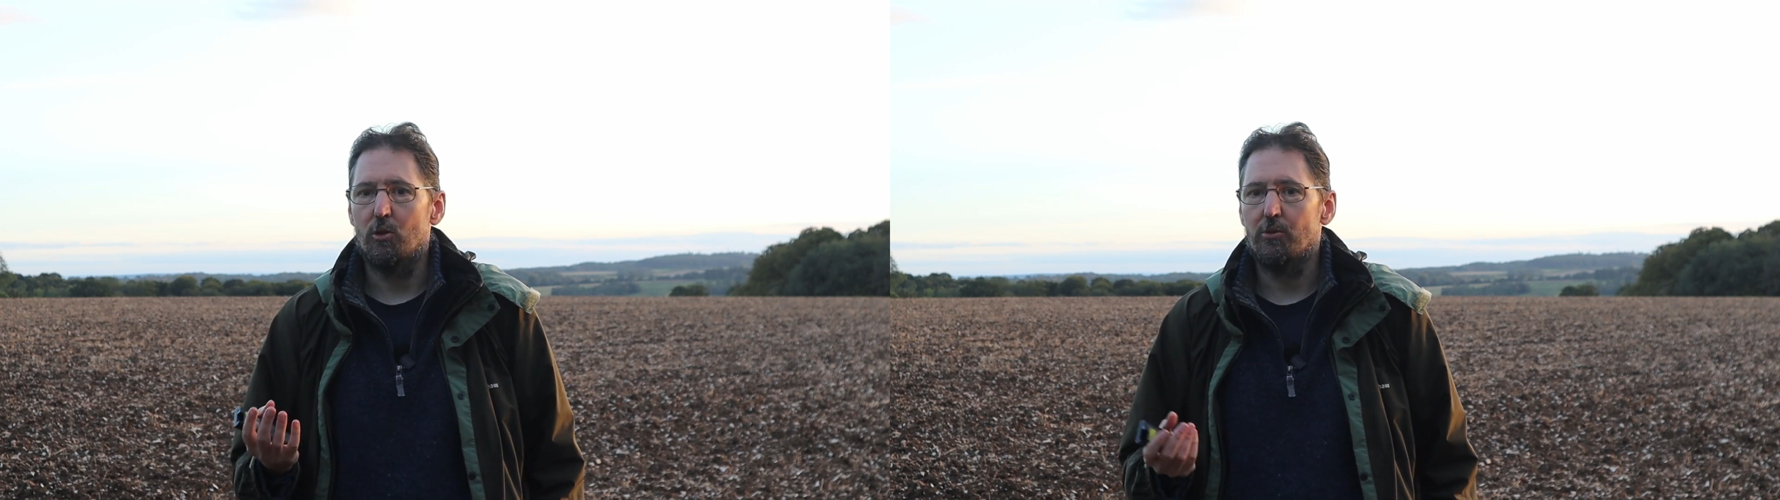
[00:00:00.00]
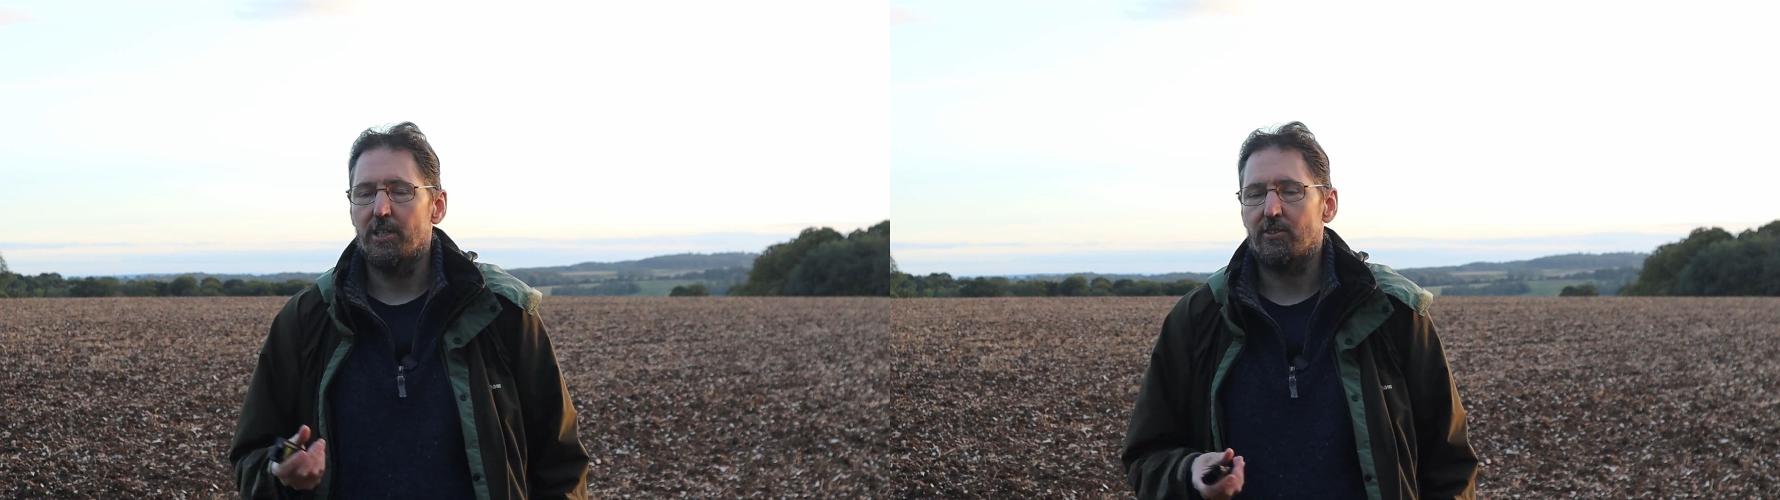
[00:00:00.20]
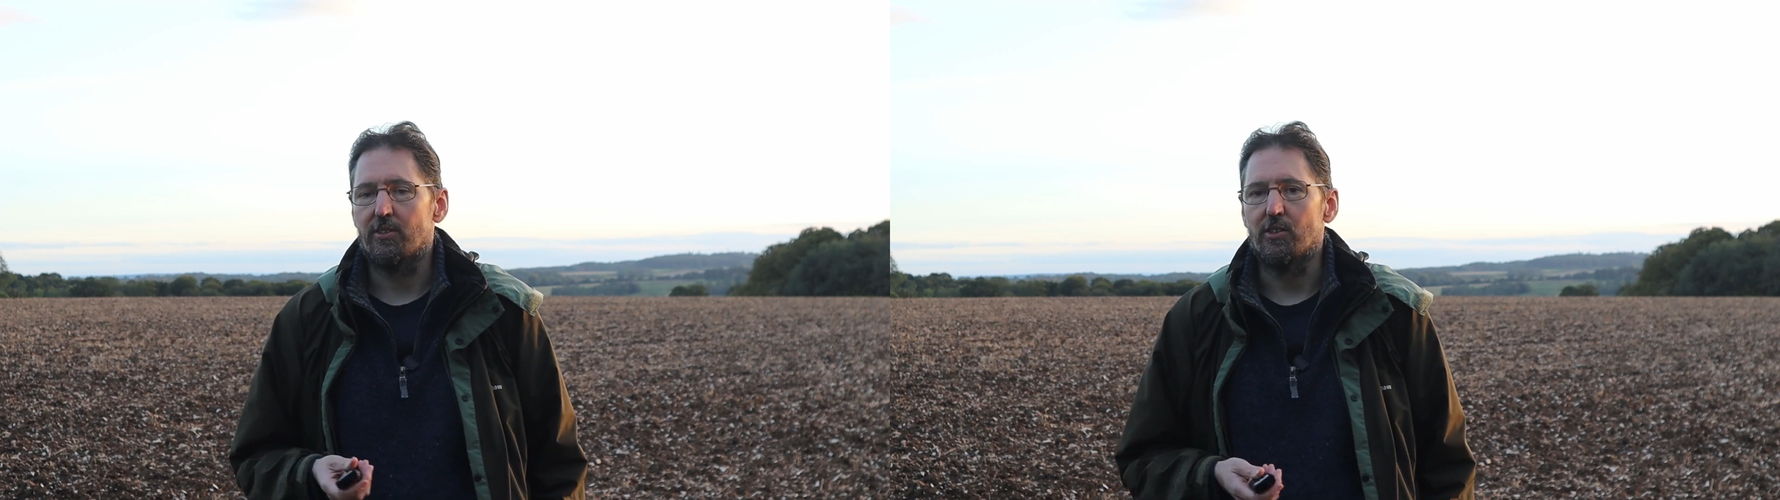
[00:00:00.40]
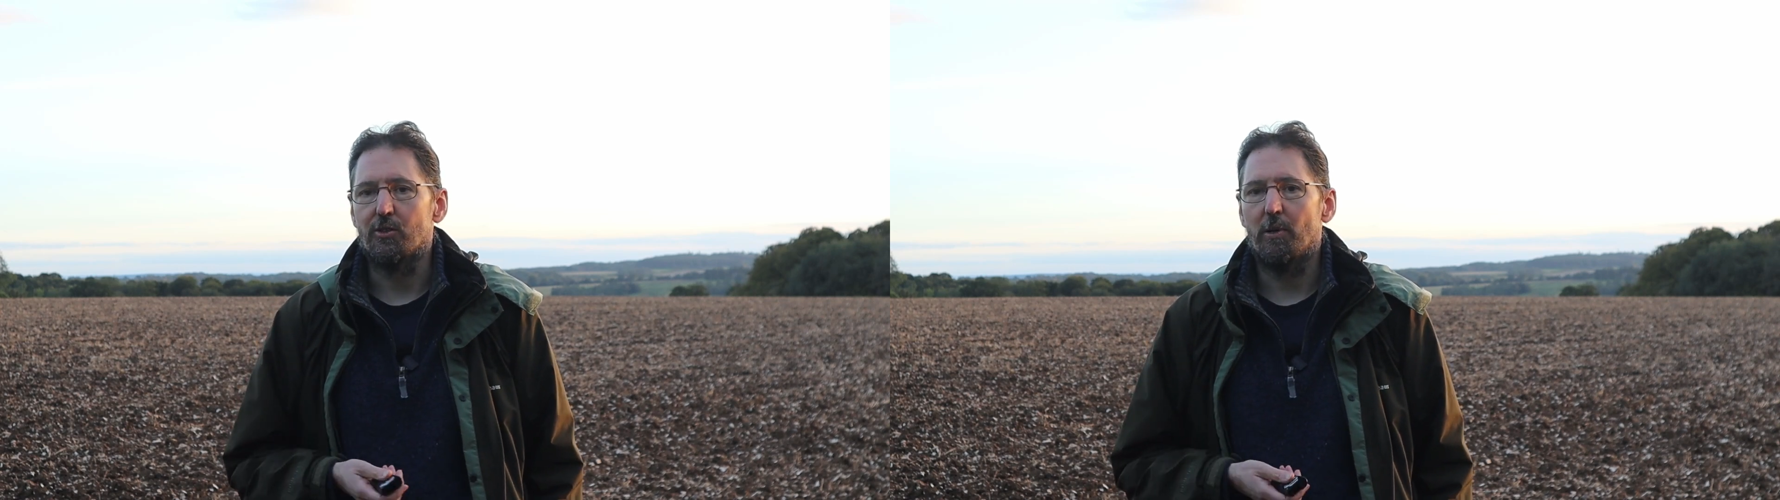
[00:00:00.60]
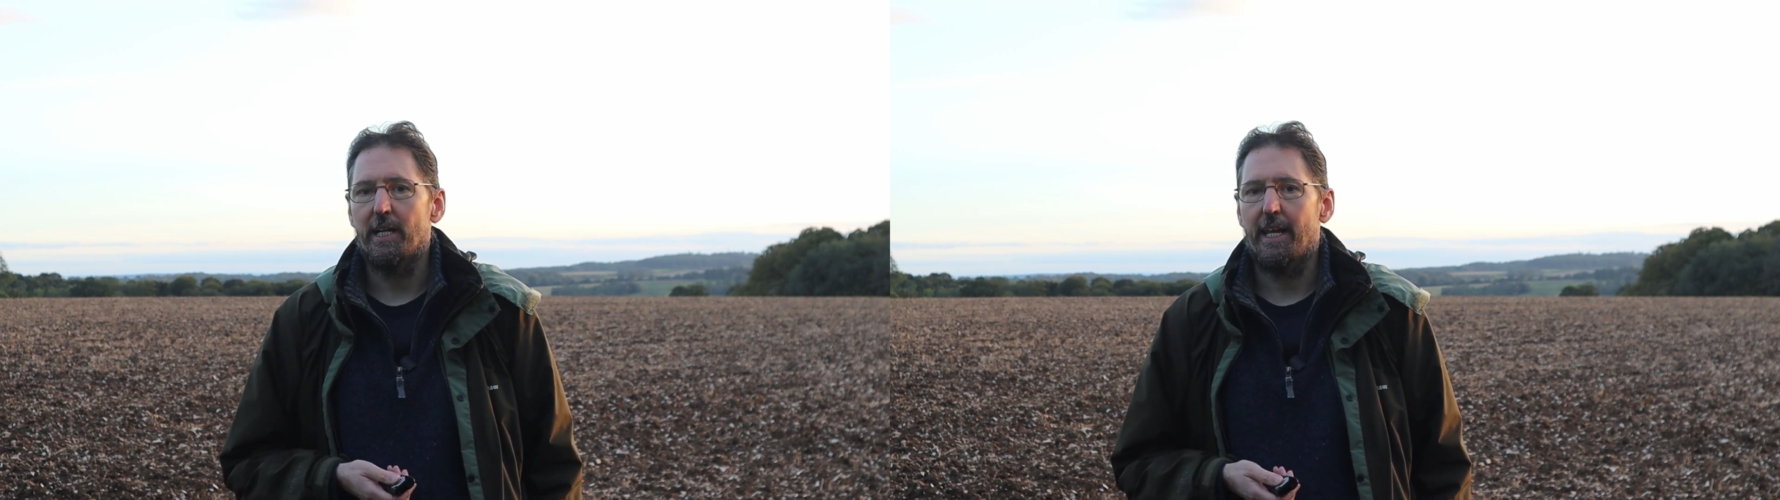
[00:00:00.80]
or
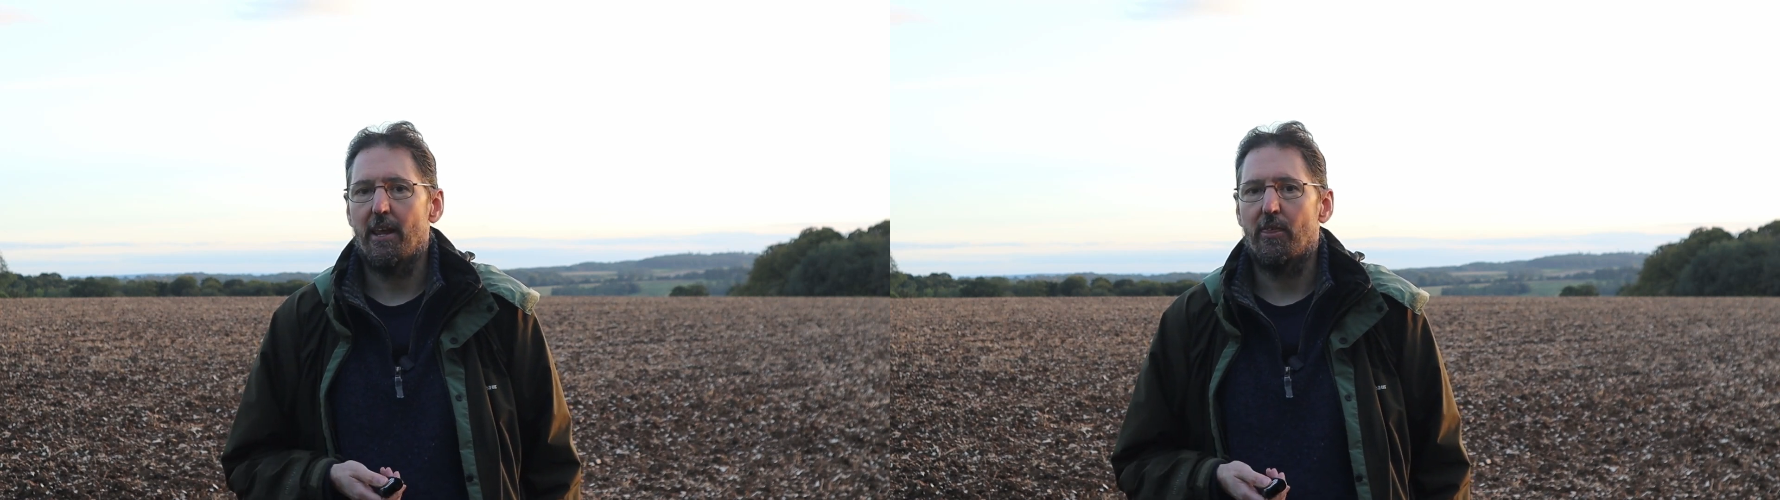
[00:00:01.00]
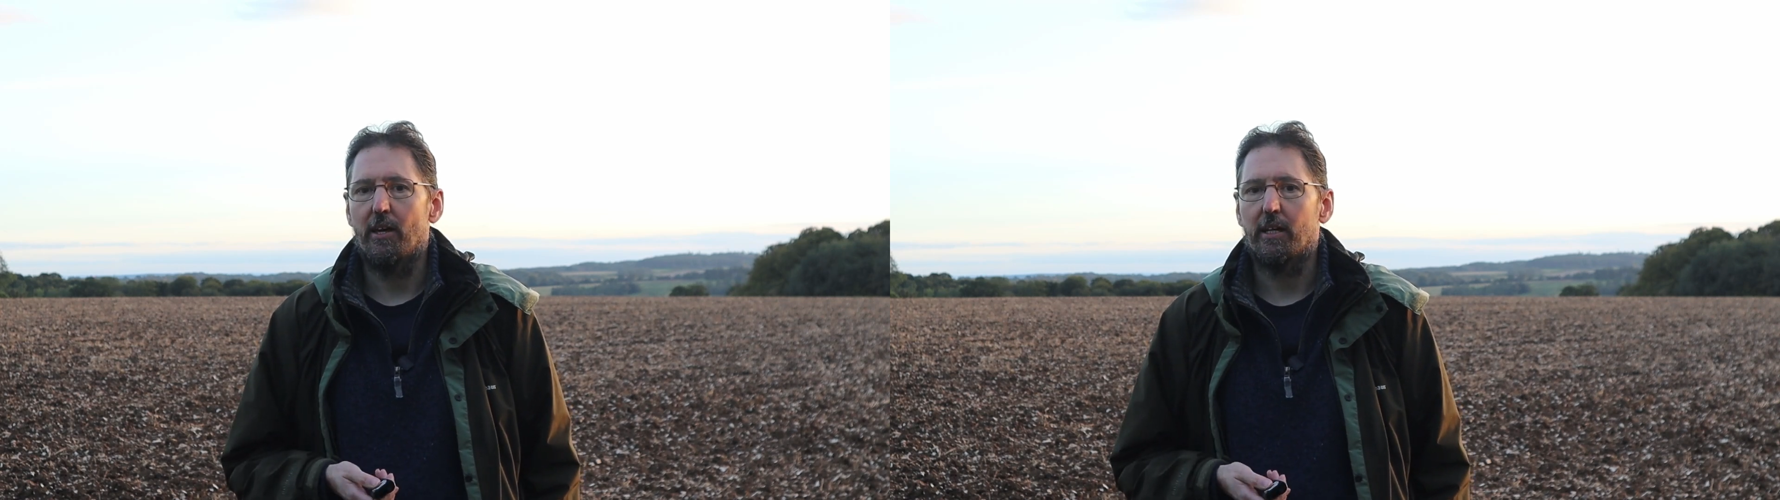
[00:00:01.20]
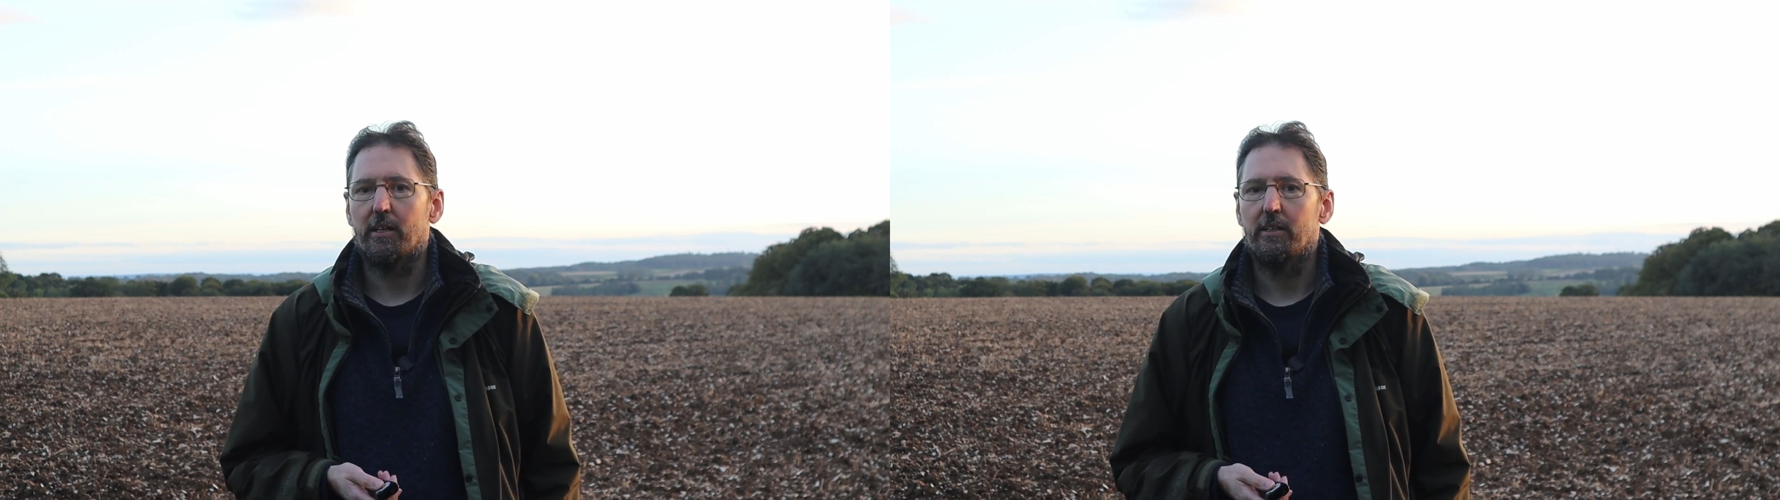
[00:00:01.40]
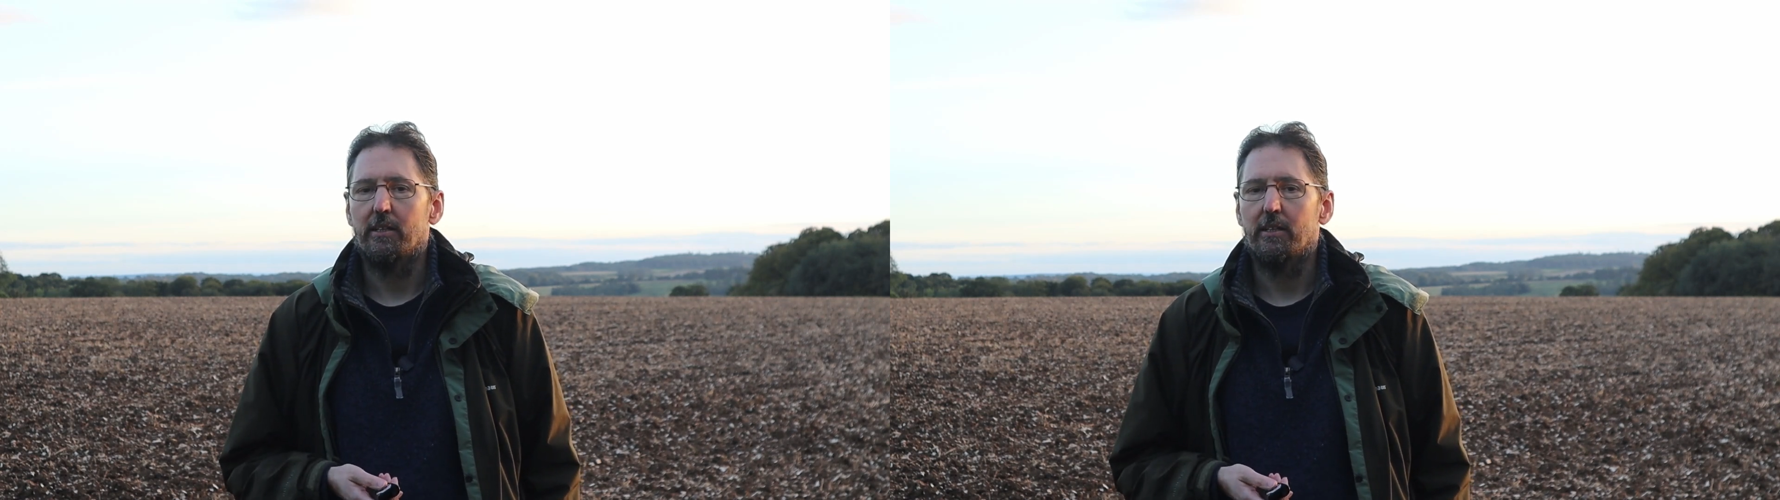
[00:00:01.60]
distance by anything.